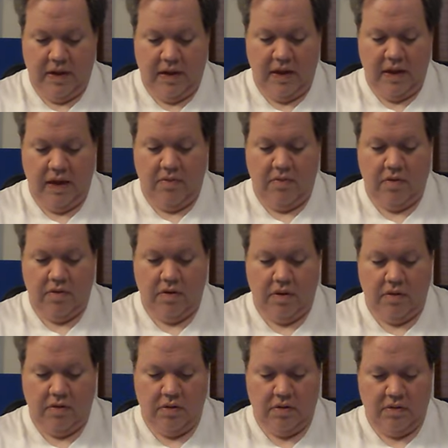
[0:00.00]

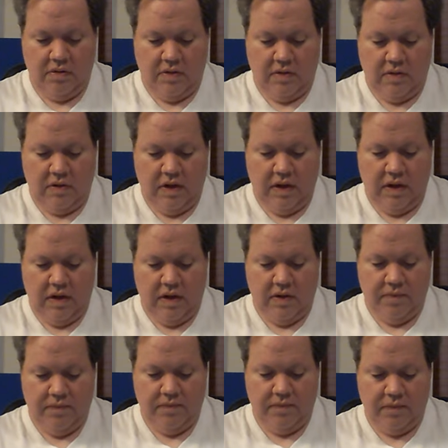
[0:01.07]
Anyway, let's see.
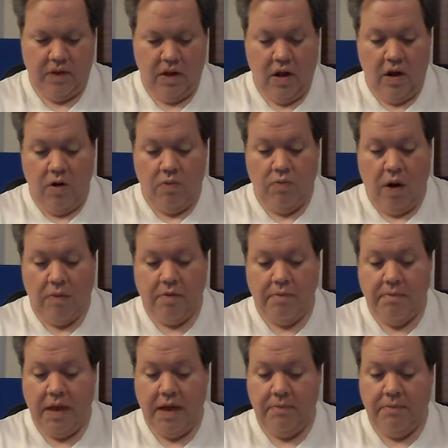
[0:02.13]
Robert
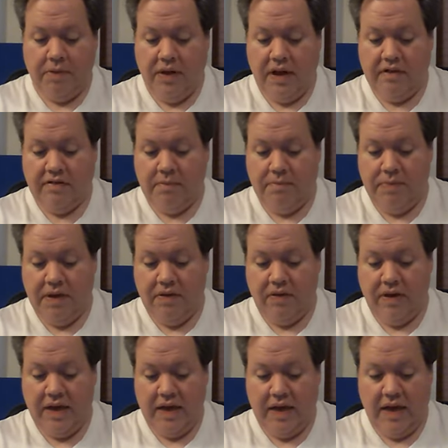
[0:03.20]
Mann plays
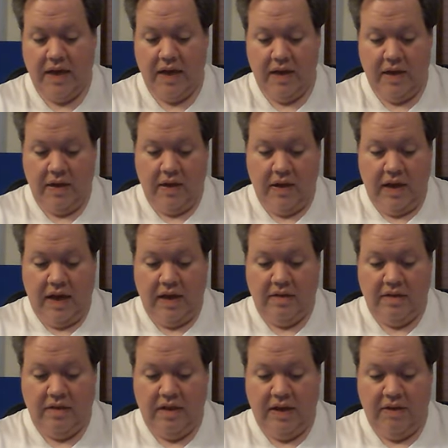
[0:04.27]
Billy, uh,
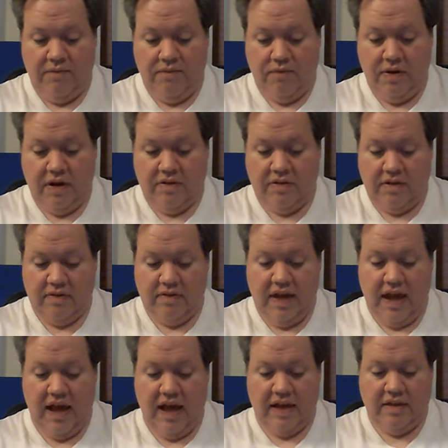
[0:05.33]
and Dean Frist is
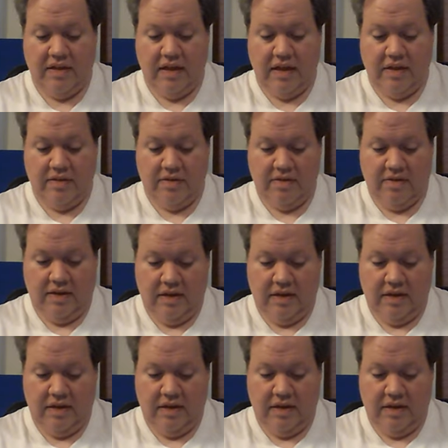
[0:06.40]
Agnes.